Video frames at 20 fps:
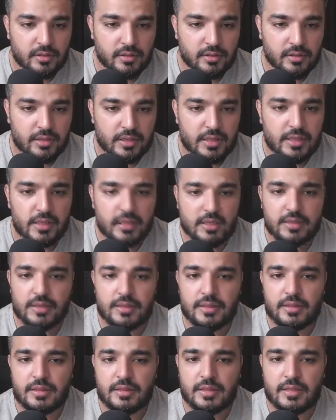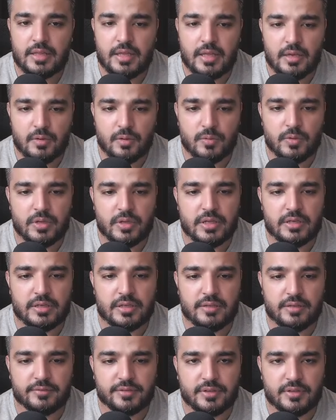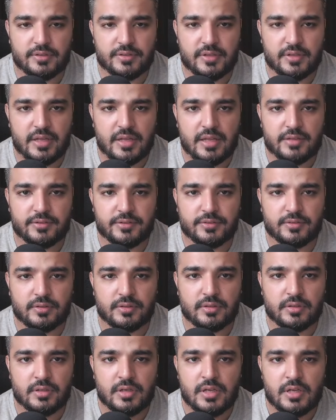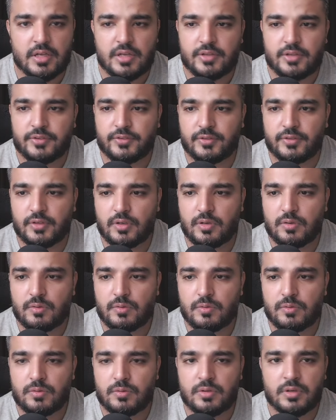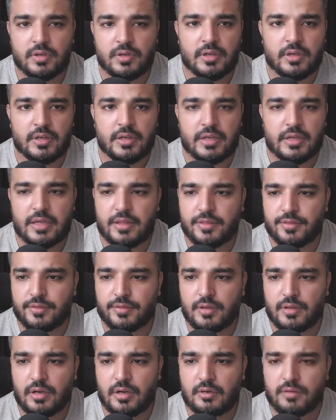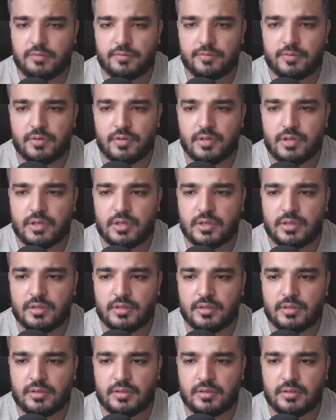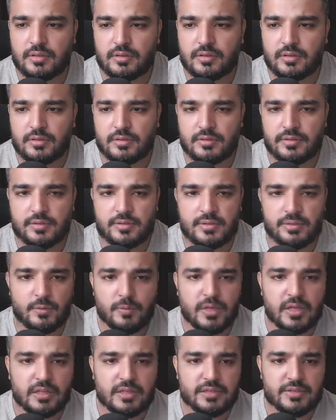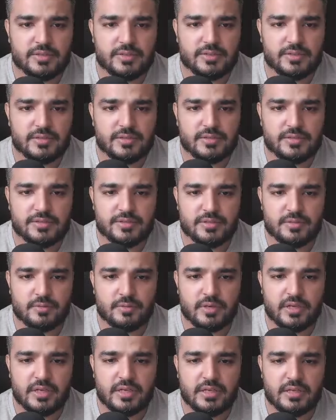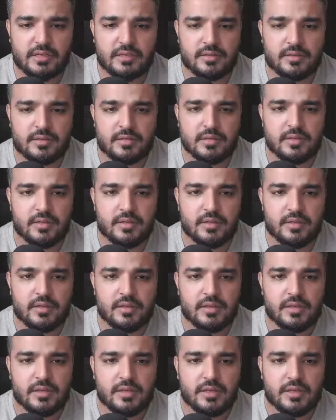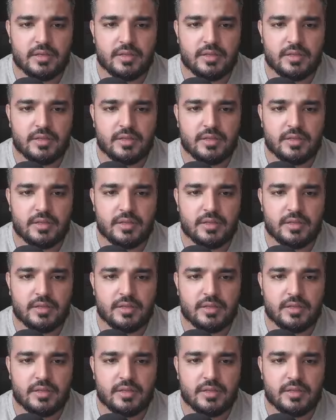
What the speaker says: and now it gives us an answer. So a thought for while it's still generating. It